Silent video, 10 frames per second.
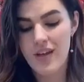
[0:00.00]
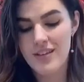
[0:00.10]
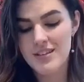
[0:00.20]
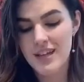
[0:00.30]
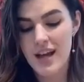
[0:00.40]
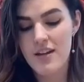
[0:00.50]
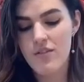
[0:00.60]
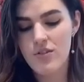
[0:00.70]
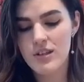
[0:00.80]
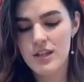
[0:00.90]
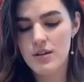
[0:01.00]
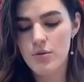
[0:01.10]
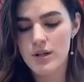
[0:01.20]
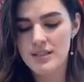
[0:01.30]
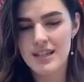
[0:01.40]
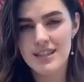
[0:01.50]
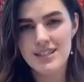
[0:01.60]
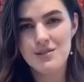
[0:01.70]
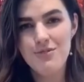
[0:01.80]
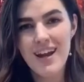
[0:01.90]
This kind of only works like this.
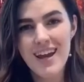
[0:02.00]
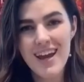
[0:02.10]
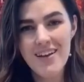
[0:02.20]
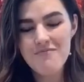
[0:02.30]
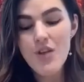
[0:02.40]
Ready?